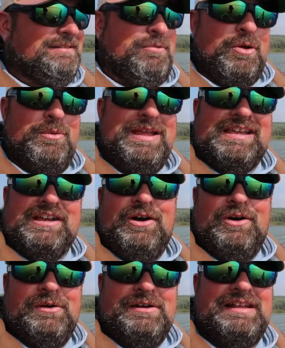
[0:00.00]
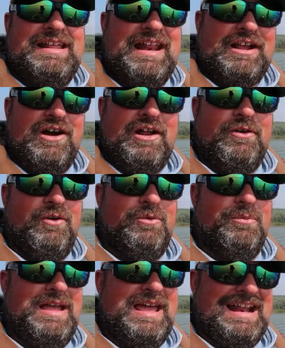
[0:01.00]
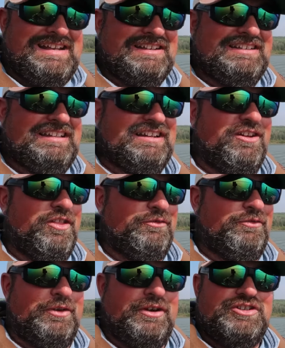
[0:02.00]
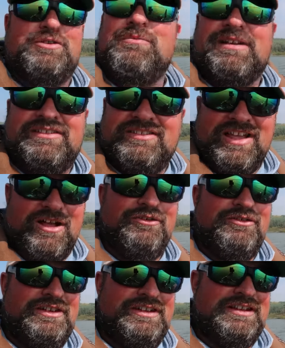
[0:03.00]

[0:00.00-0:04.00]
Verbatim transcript: about a week ago. I got home and I deleted all the footage myself.